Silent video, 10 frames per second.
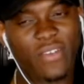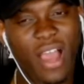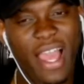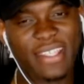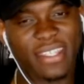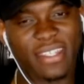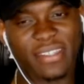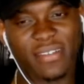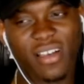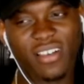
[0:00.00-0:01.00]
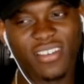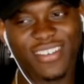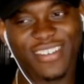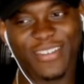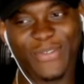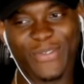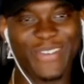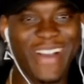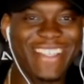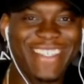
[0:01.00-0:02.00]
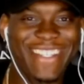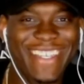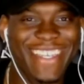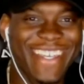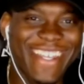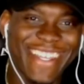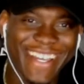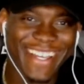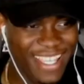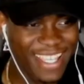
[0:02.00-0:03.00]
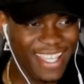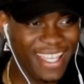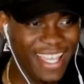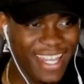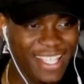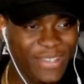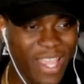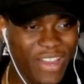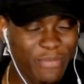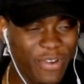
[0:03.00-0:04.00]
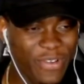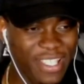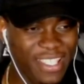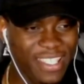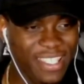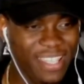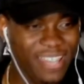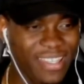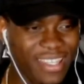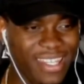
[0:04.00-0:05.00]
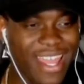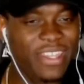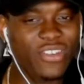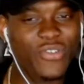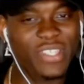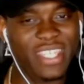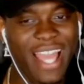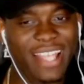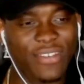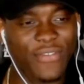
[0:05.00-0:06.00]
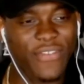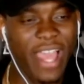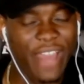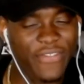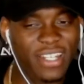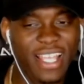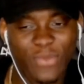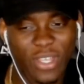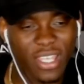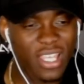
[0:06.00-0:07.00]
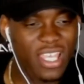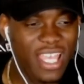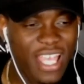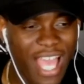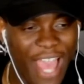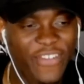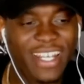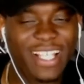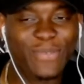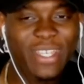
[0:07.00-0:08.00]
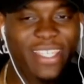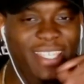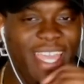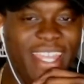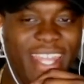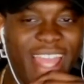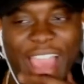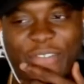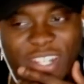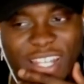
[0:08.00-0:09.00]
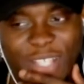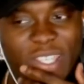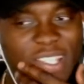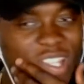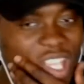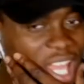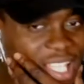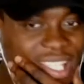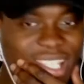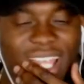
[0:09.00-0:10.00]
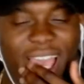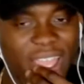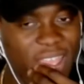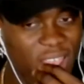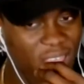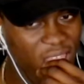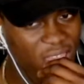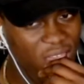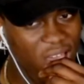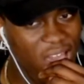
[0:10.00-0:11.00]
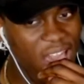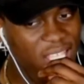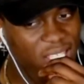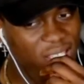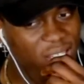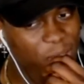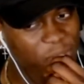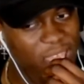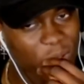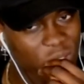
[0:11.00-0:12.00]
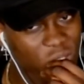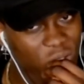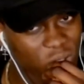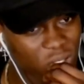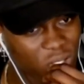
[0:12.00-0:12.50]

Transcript: Aizen is, no? Why is he looking at that? And that's where Haribo is. Now he knows he has to fight. I think that's what he's getting at. I think that's what he's looking at. It's just like, Aizen's going to be out soon.